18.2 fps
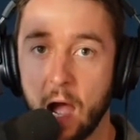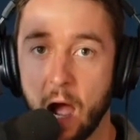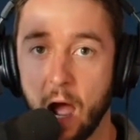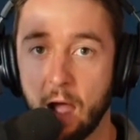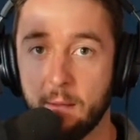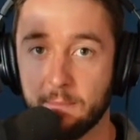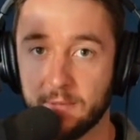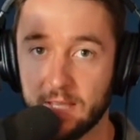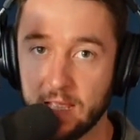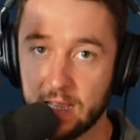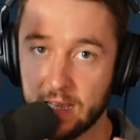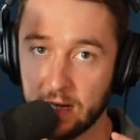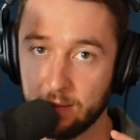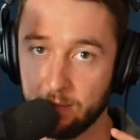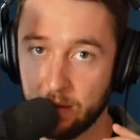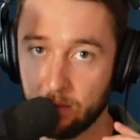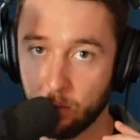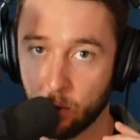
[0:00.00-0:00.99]
I'm taking
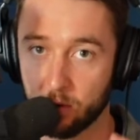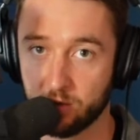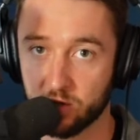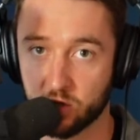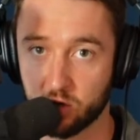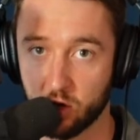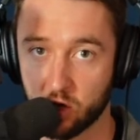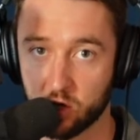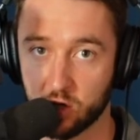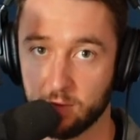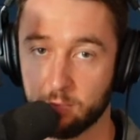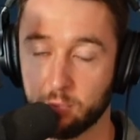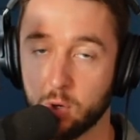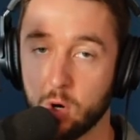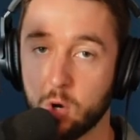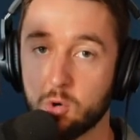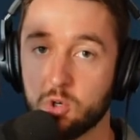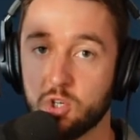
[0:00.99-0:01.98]
a bit more of a structured
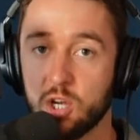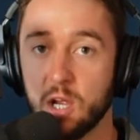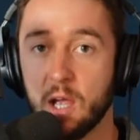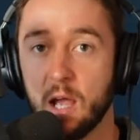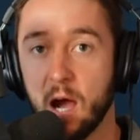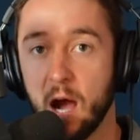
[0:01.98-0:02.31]
approach.